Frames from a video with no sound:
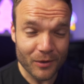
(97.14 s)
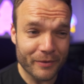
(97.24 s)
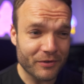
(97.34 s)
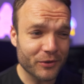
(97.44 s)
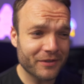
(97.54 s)

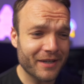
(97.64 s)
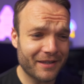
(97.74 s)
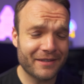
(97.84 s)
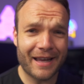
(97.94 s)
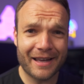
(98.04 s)
We've just got to take
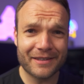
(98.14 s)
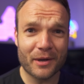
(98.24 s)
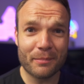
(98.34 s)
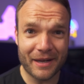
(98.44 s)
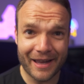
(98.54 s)
this as
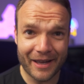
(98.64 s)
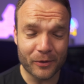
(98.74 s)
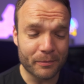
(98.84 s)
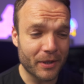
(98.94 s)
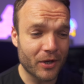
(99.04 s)
a big
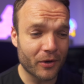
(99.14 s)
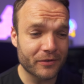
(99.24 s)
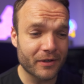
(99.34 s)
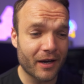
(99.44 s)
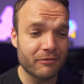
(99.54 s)
L
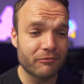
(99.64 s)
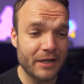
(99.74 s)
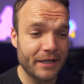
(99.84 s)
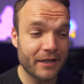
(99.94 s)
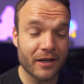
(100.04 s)
because I
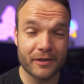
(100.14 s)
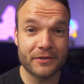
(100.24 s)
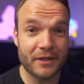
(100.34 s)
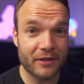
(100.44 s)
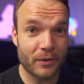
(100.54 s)
really
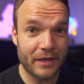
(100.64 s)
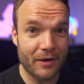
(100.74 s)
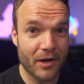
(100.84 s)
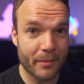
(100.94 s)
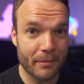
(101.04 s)
can't see this one
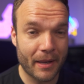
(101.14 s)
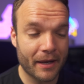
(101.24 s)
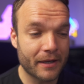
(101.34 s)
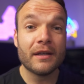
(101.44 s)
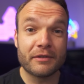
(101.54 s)
now coming
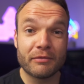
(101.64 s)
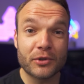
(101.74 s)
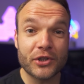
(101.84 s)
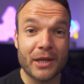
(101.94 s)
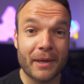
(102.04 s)
back. It's a real
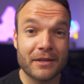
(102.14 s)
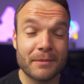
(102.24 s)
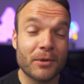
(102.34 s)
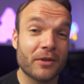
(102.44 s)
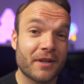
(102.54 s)
shame
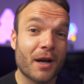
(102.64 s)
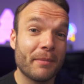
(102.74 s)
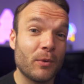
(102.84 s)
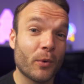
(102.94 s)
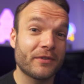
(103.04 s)
actually because the
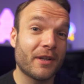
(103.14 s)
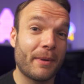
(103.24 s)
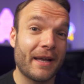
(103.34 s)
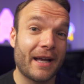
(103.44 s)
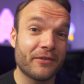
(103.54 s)
company was going to
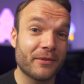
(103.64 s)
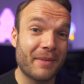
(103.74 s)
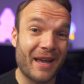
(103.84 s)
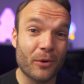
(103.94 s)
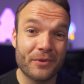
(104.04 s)
pay out some
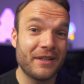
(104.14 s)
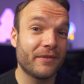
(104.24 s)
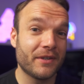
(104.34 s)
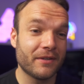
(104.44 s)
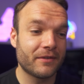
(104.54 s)
healthy
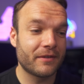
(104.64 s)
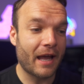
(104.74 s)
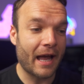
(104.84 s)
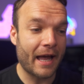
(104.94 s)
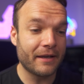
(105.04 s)
dividends
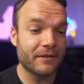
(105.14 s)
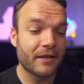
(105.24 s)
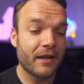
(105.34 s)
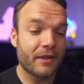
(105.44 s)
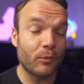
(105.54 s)
and
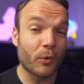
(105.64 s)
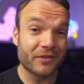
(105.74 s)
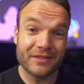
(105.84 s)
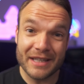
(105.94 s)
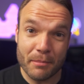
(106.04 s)
there
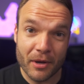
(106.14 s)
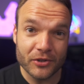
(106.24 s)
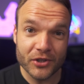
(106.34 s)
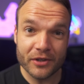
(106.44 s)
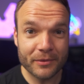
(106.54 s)
was a
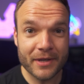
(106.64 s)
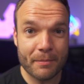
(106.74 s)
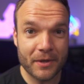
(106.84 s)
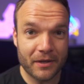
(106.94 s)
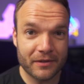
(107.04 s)
demerger that was
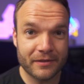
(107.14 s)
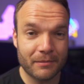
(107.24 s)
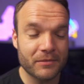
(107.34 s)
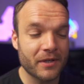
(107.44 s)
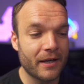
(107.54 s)
happening at the
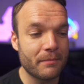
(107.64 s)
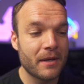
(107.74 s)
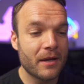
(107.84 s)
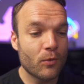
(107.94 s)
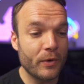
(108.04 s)
same time,
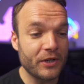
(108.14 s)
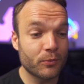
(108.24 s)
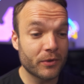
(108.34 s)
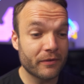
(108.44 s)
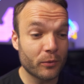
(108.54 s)

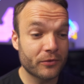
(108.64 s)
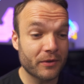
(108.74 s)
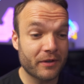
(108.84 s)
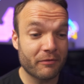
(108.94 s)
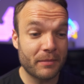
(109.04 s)
which would have
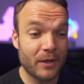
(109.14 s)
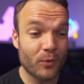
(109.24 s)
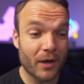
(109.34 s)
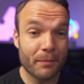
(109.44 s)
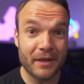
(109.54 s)
also given me
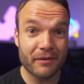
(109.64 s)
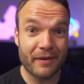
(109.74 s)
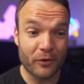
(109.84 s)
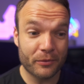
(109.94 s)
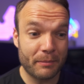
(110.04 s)
quite a bit of
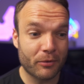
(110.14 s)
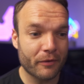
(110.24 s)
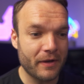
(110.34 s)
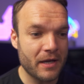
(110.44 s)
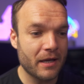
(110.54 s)
healthy
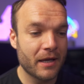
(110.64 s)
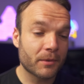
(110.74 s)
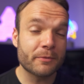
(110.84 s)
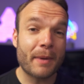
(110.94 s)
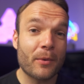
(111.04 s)
profit here.
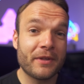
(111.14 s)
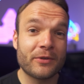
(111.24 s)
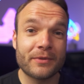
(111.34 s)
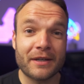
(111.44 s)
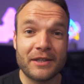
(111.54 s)
Because back when
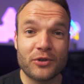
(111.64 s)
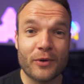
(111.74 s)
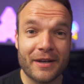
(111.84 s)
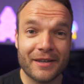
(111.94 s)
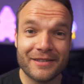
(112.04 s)
this was actually
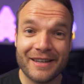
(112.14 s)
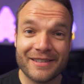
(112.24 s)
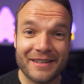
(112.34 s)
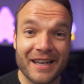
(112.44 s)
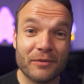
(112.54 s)
trading at
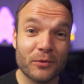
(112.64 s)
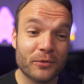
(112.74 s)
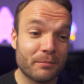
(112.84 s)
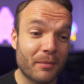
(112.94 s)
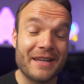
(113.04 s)
decent
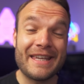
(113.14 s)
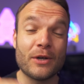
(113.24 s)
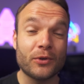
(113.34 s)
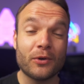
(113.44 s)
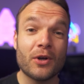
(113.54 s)
levels, my
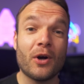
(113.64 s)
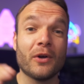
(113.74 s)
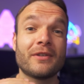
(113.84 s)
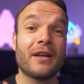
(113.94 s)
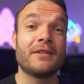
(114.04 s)
yield on
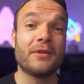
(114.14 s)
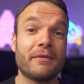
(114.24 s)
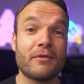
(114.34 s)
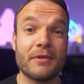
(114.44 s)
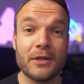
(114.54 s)
cost, I actually
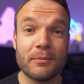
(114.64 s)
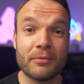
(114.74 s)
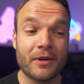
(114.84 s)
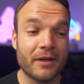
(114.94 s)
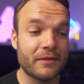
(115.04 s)
it for a really good
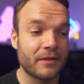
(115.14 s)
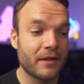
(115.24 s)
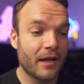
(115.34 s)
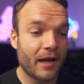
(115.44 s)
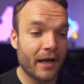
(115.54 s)
price
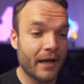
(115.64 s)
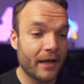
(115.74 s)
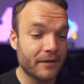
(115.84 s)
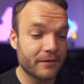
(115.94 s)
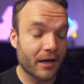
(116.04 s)

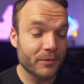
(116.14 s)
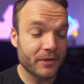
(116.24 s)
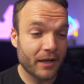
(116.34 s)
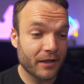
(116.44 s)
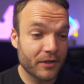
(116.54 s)
and I was
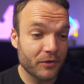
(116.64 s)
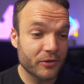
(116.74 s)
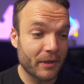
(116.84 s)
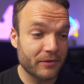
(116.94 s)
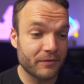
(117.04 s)
getting huge
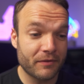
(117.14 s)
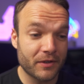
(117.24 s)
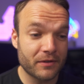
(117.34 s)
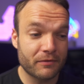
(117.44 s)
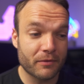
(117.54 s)
amounts of
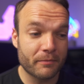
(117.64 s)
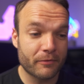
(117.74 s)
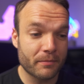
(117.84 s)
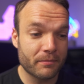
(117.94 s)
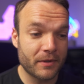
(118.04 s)
dividends from
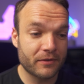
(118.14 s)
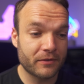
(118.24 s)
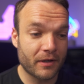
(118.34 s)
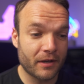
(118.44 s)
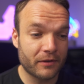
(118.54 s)
from
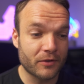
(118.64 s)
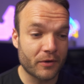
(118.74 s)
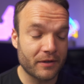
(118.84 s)
this uh, stock